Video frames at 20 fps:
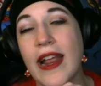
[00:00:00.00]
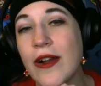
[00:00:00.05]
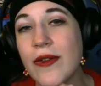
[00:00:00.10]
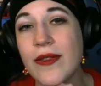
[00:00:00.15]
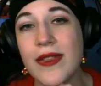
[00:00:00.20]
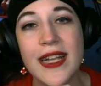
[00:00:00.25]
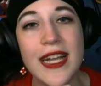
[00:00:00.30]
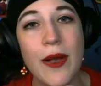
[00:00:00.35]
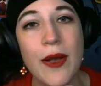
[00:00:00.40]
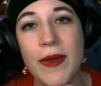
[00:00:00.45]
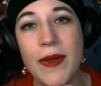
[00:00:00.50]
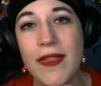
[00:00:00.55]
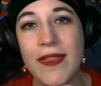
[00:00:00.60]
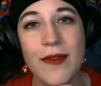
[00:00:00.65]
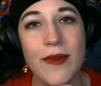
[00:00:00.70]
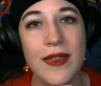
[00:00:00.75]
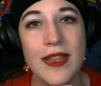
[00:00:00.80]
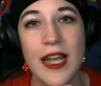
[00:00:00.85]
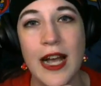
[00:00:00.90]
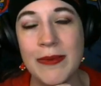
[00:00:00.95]
I don't think I went
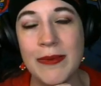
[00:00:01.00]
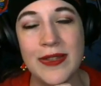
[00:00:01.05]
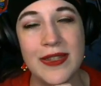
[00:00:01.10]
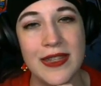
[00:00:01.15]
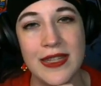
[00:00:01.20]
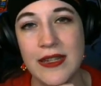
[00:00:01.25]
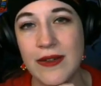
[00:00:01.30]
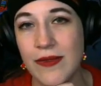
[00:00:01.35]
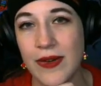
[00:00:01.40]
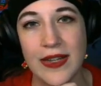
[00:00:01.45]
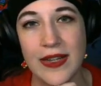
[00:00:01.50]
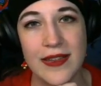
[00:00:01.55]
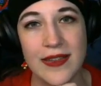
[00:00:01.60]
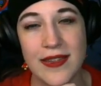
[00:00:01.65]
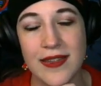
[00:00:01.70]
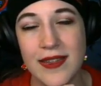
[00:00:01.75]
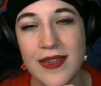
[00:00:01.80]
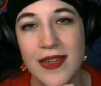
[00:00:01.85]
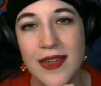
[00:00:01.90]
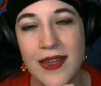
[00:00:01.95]
through the obsolete
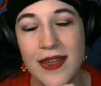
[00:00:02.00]
runs.